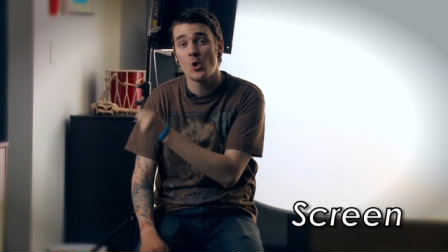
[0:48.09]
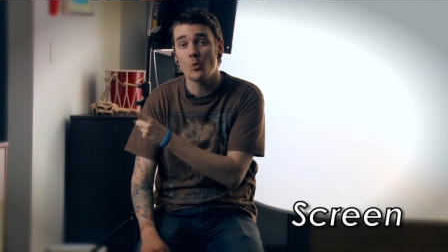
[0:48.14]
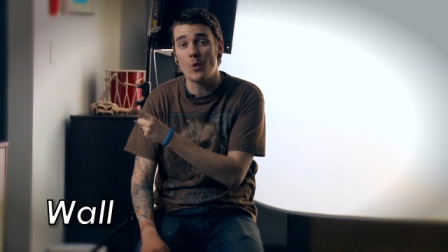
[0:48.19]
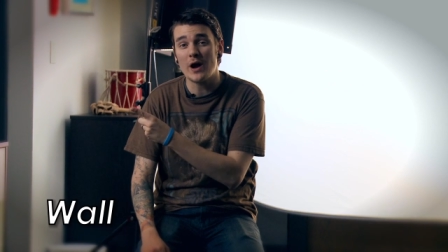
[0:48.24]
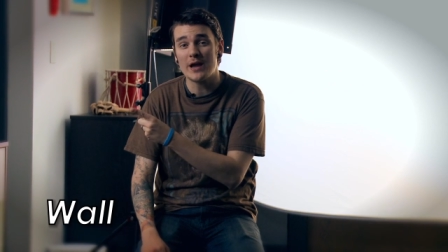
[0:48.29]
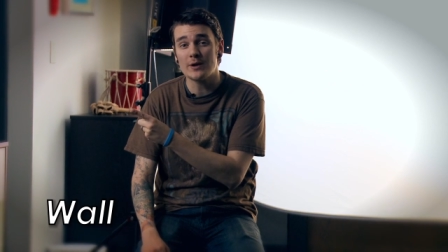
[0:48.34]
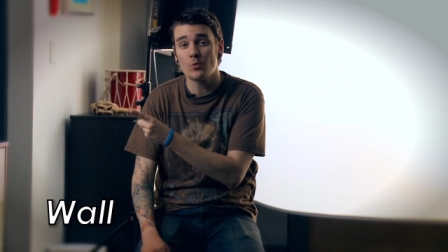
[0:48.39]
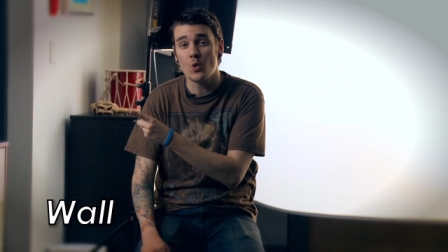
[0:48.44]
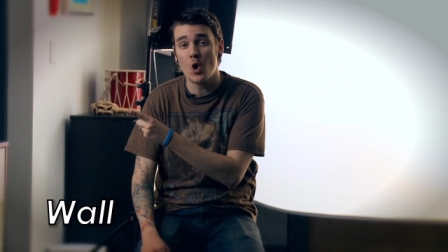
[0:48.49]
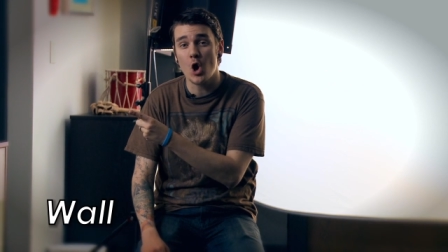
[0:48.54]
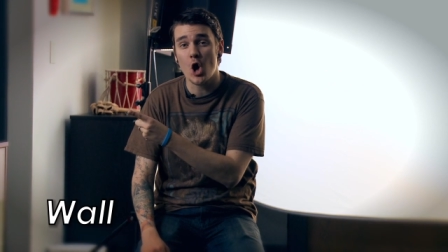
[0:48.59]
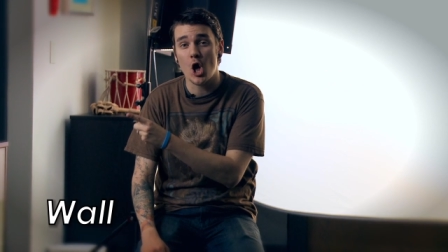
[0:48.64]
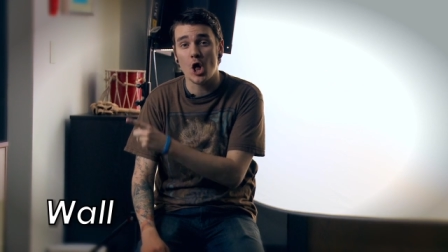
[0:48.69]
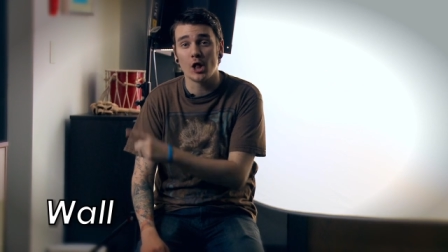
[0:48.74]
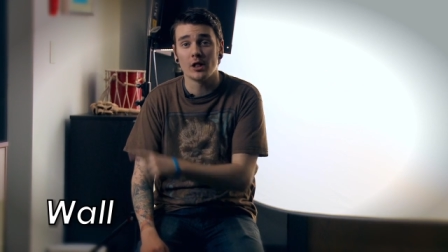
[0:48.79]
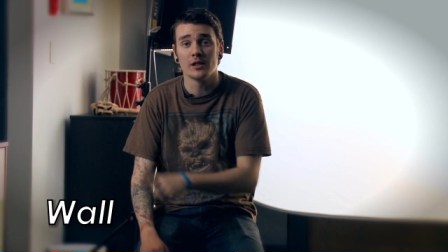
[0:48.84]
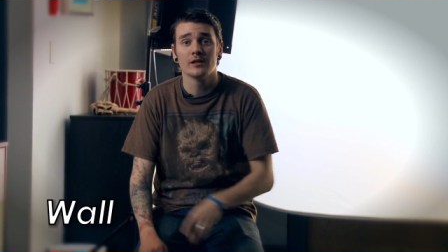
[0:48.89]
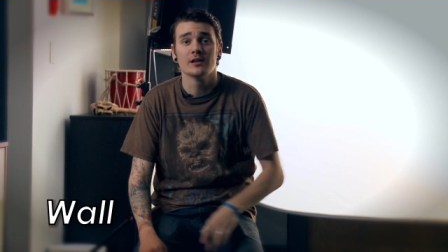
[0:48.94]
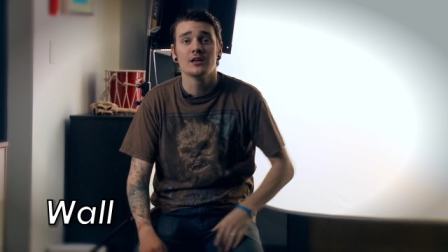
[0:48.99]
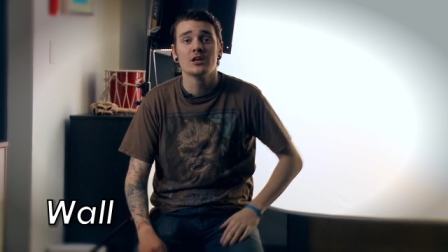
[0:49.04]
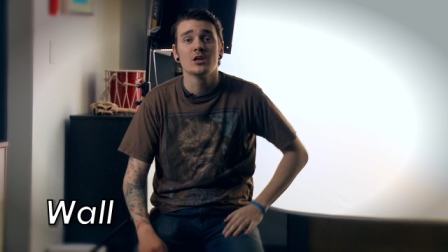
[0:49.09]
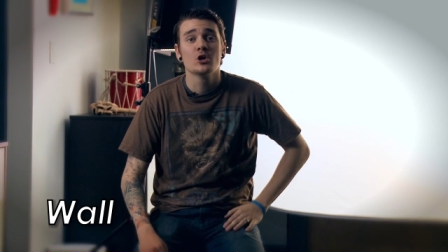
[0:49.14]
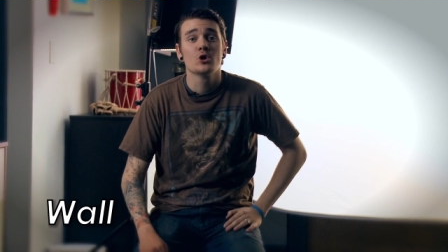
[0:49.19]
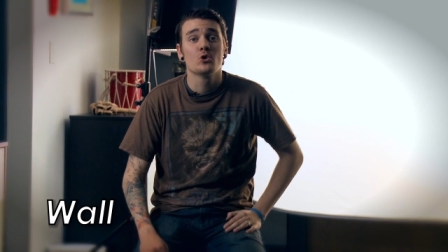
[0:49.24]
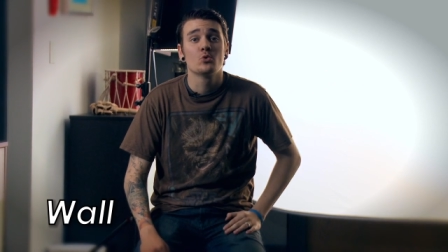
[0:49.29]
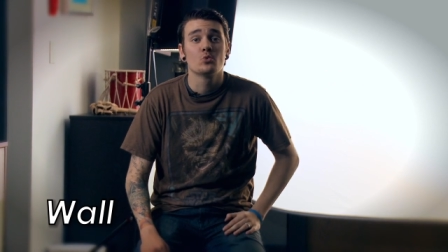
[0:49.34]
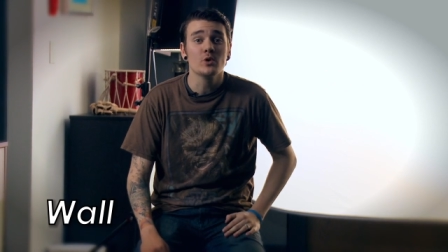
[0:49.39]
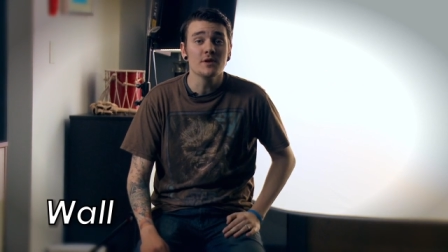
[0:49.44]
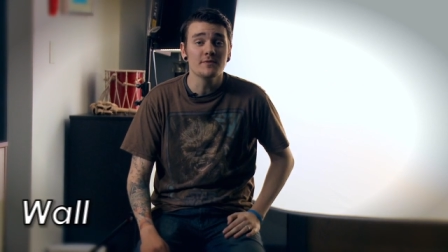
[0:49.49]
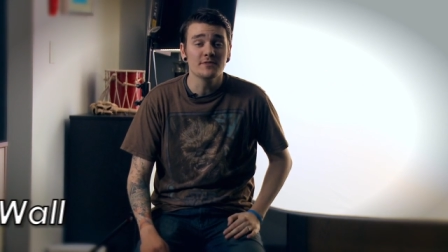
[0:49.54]
White wall.
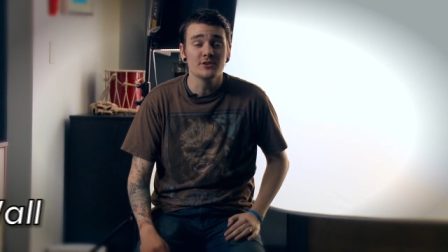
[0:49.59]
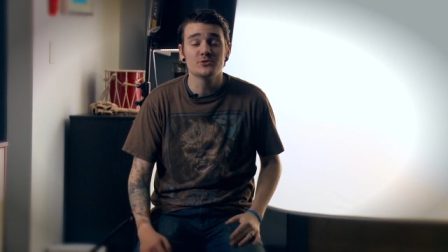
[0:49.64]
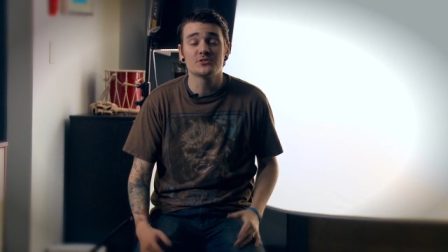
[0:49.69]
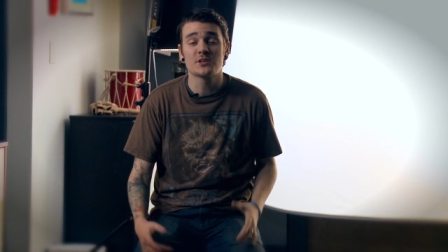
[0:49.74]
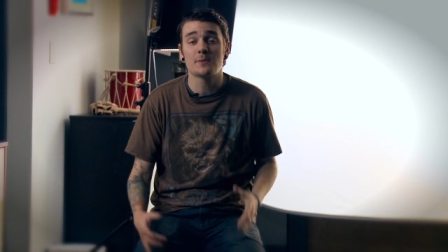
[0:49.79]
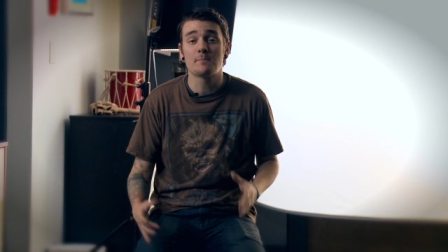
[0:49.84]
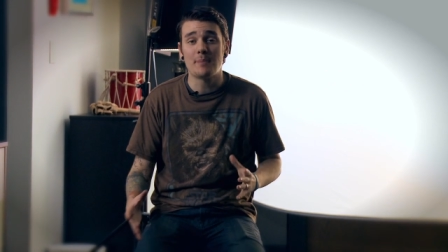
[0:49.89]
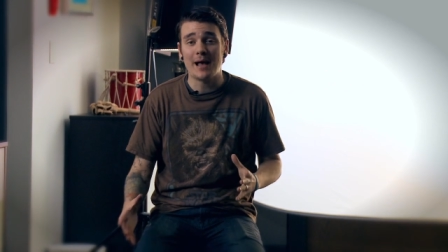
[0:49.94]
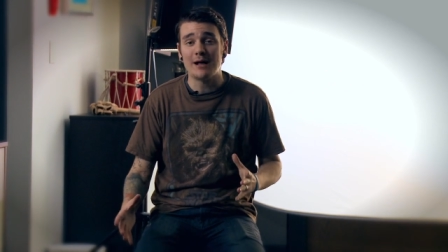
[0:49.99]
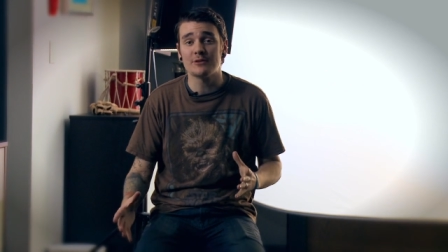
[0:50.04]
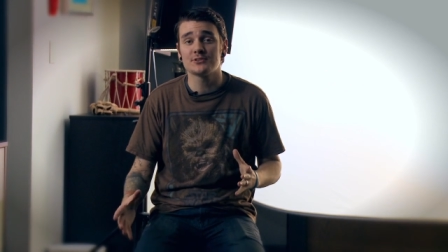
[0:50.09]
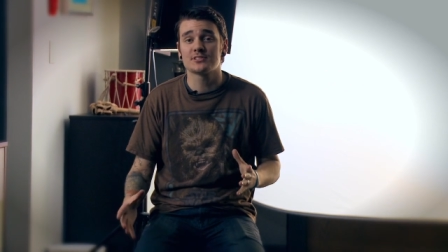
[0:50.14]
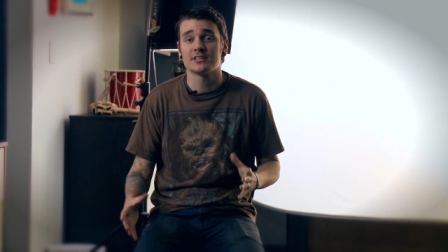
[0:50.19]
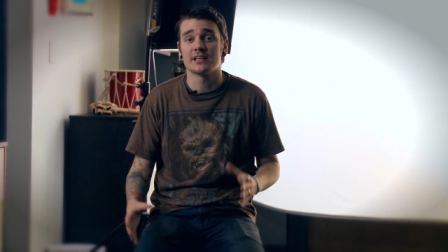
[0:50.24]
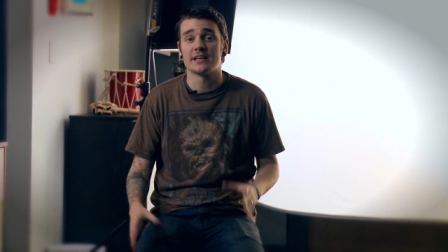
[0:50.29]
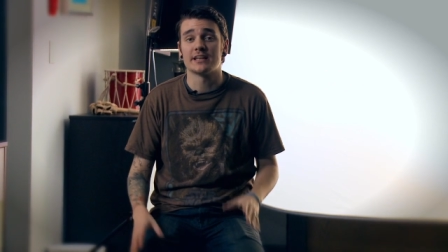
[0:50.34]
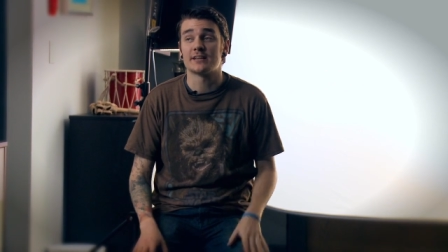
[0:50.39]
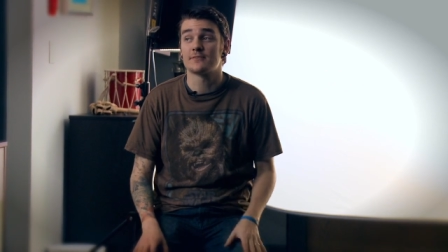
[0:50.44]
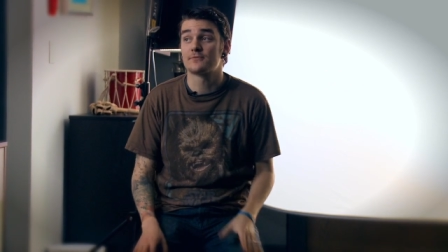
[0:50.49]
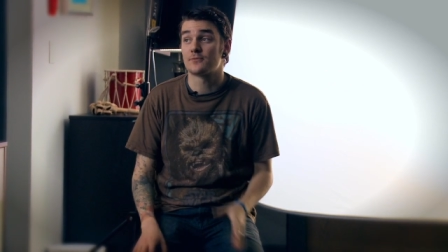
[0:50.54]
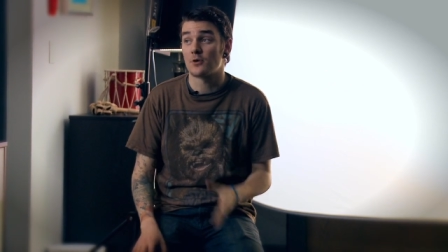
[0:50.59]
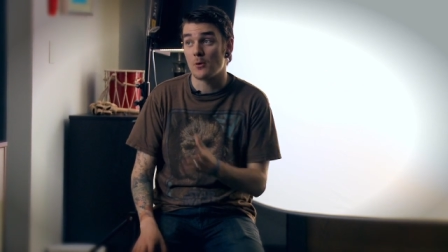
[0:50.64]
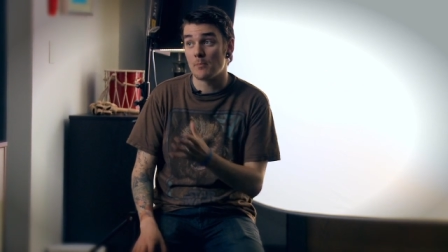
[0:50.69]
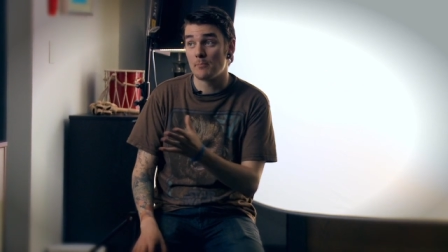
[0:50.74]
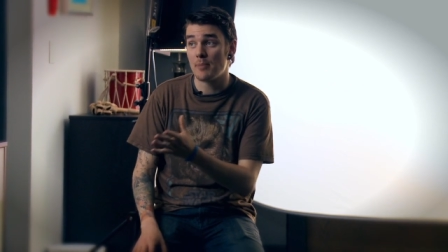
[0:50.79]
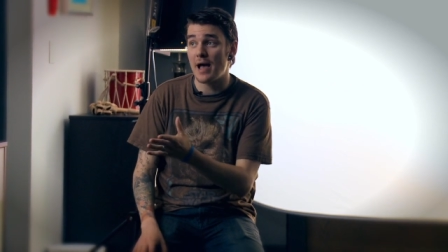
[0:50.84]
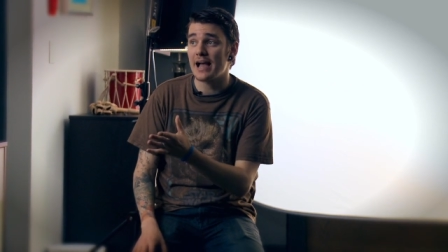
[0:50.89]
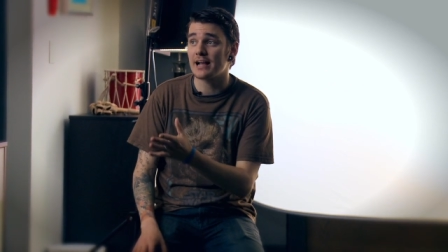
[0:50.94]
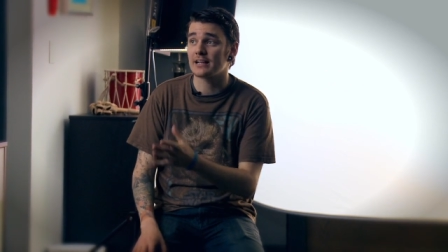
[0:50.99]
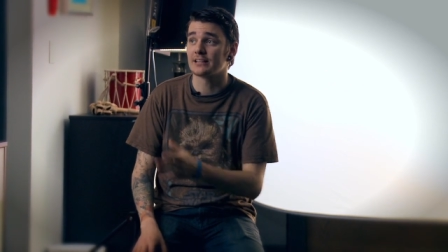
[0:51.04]
We're even using bounce lighting for a
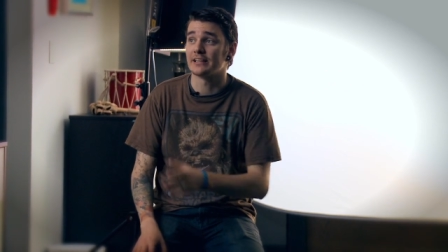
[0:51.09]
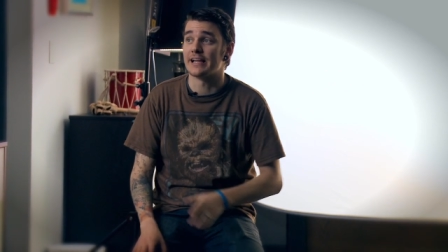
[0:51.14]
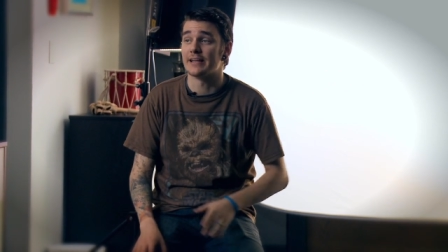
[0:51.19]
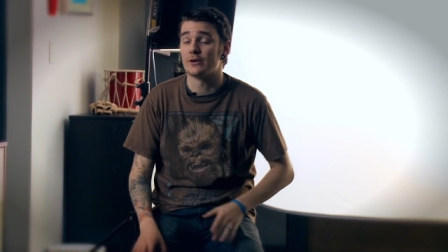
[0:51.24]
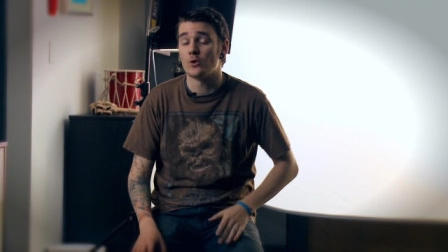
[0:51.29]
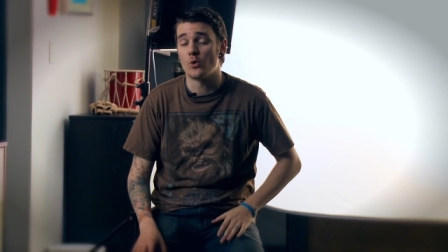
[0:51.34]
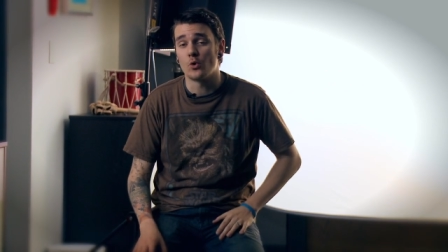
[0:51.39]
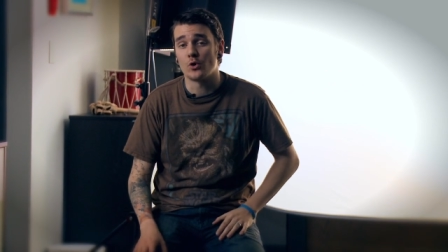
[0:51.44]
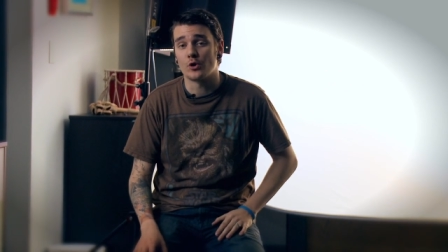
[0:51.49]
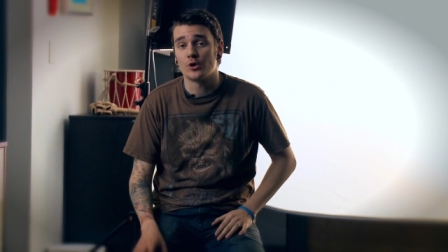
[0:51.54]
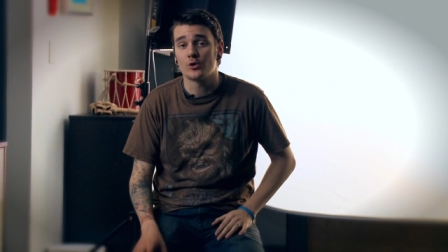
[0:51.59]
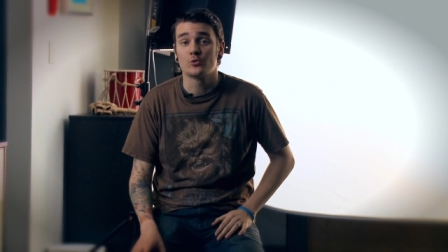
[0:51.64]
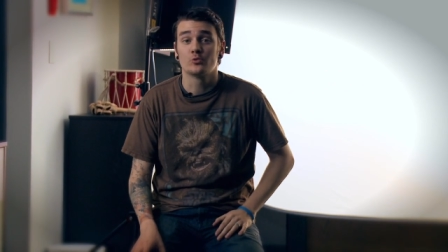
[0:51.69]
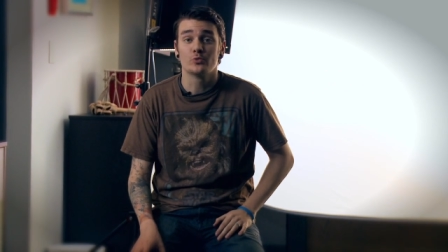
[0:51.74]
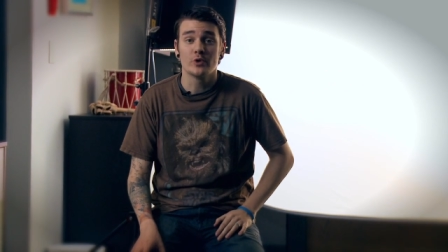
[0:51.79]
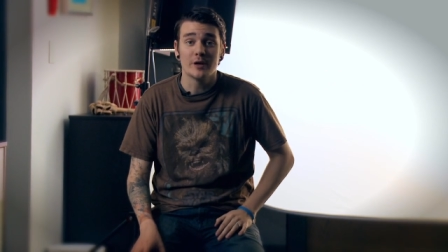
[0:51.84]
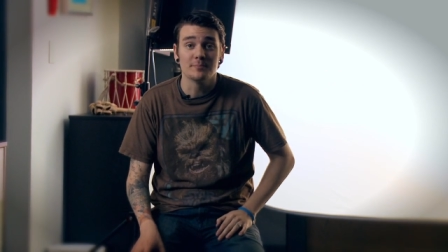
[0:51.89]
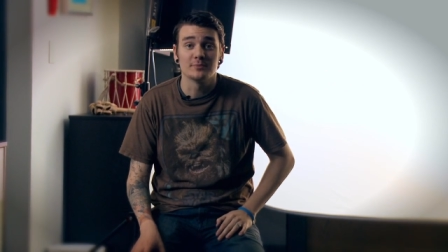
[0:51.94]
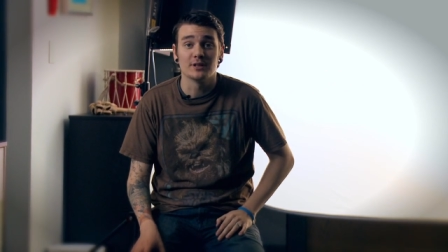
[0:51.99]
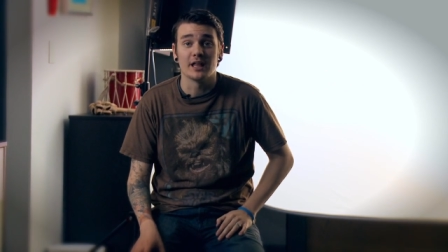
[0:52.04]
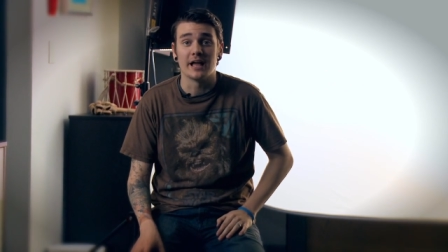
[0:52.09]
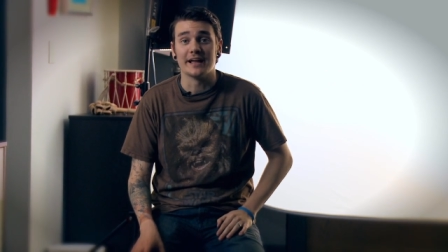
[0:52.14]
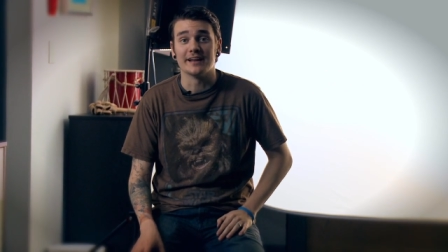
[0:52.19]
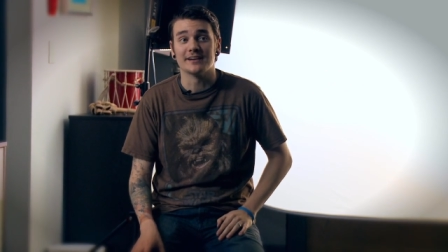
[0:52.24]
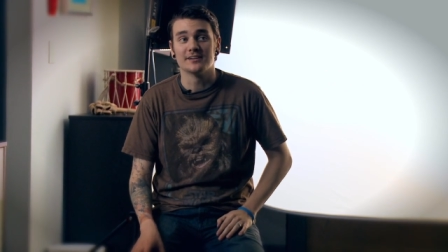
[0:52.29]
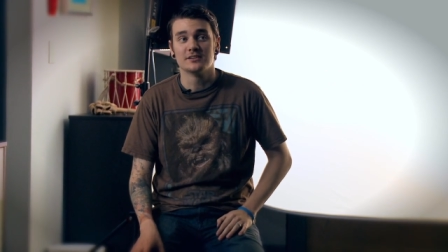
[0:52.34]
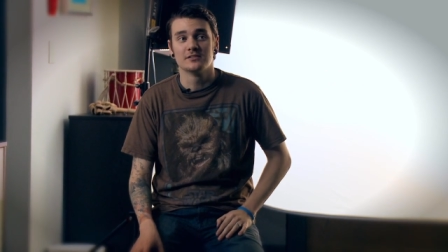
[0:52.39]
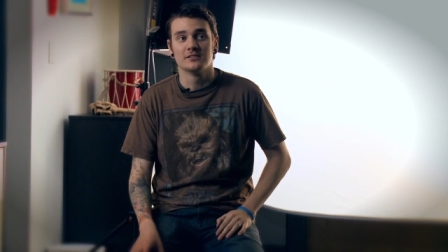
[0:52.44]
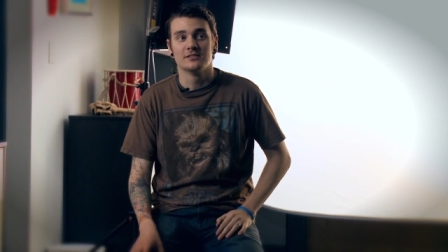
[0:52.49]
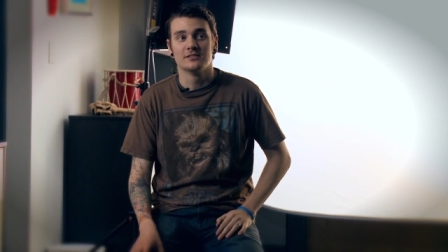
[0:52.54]
backlight or rim light.